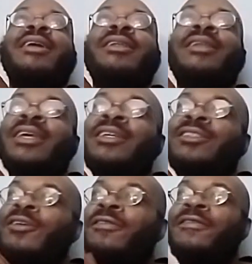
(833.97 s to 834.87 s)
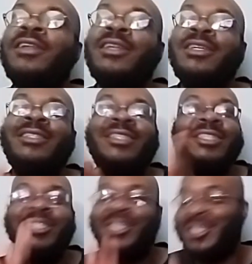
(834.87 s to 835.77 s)
These are her feelings.
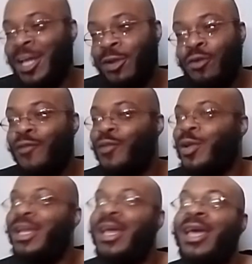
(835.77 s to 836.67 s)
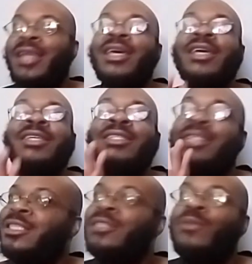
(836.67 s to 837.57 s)
She's not over it yet.
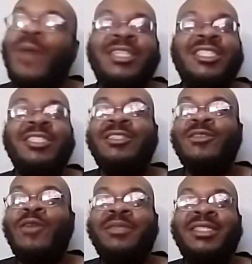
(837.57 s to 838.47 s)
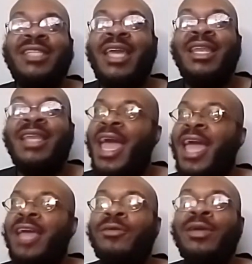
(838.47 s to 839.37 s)
This is why she's so upset and
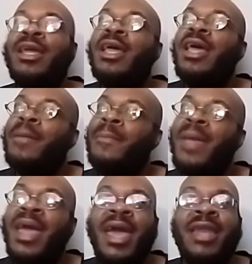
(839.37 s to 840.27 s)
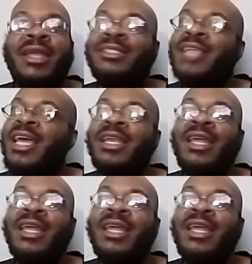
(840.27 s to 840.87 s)
angry and mad and taking it